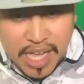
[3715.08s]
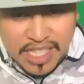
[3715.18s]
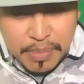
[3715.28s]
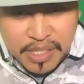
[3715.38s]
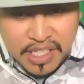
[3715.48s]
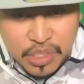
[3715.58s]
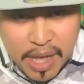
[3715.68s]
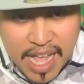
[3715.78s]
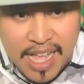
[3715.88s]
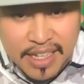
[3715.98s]
guys put the
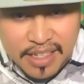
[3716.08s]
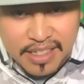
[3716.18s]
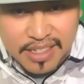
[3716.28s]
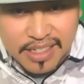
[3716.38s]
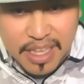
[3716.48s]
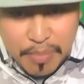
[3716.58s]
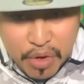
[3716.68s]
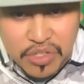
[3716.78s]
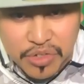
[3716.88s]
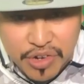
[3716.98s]
swag in
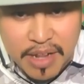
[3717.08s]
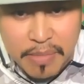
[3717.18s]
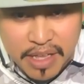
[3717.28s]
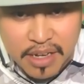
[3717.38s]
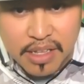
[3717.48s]
personal oh, oh training.